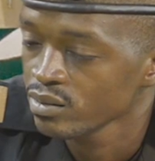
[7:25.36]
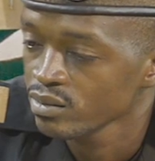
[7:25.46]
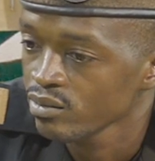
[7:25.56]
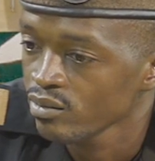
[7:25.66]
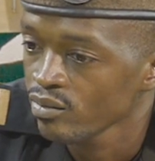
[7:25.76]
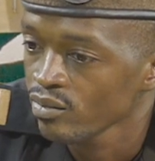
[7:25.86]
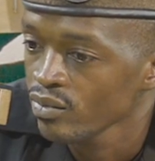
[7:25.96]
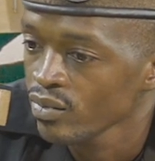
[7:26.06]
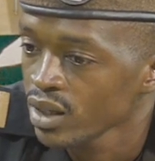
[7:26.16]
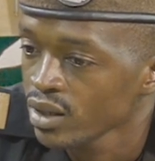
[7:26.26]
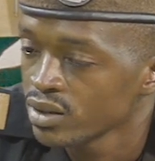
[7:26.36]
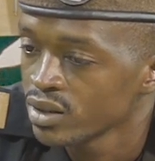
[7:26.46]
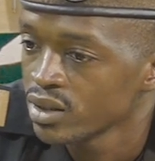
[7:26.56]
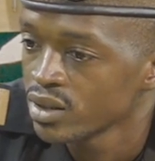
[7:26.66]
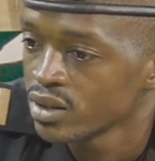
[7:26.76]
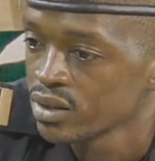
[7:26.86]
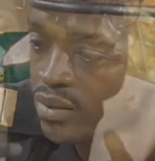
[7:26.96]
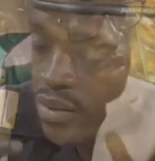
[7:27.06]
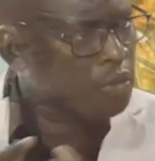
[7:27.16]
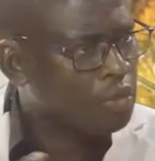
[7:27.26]
so far, you know,
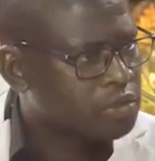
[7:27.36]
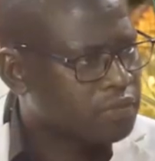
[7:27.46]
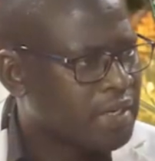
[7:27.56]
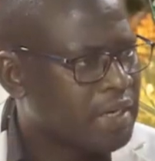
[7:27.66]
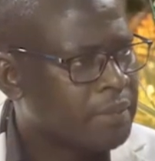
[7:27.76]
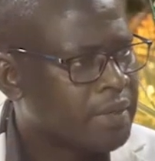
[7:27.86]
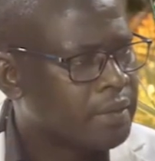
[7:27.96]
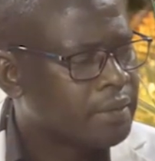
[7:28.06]
under the laws of the Gambia?